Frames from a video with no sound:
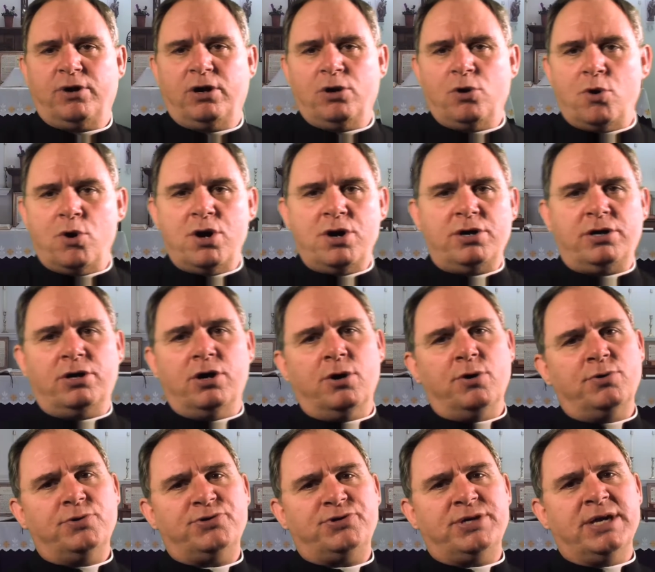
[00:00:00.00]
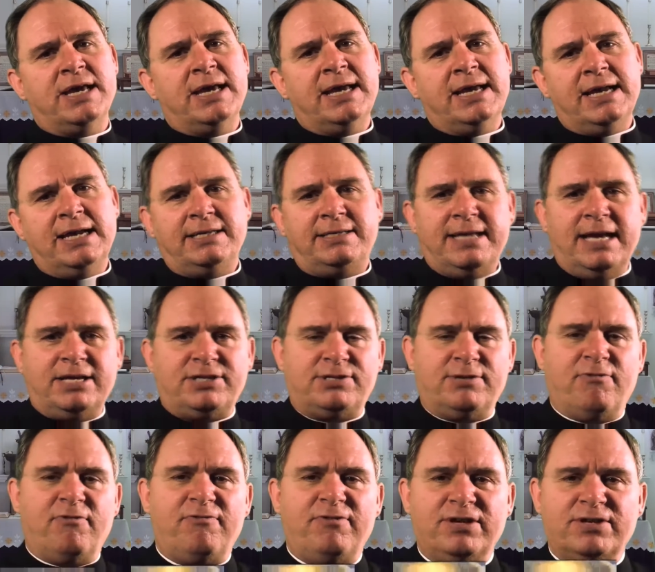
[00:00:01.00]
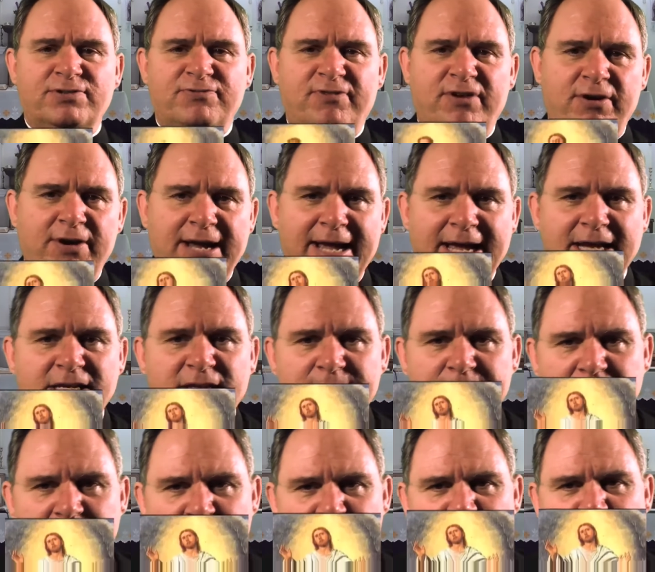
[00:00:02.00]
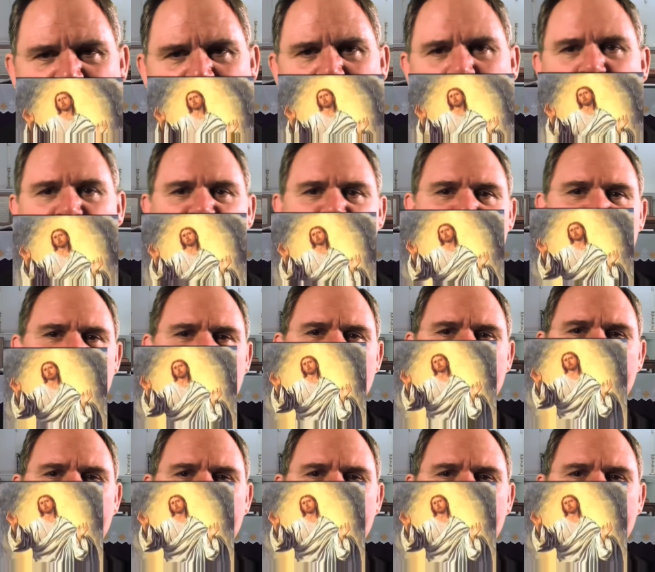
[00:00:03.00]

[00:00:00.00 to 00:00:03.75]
Our Lord goes, he takes some of his very intimate disciples with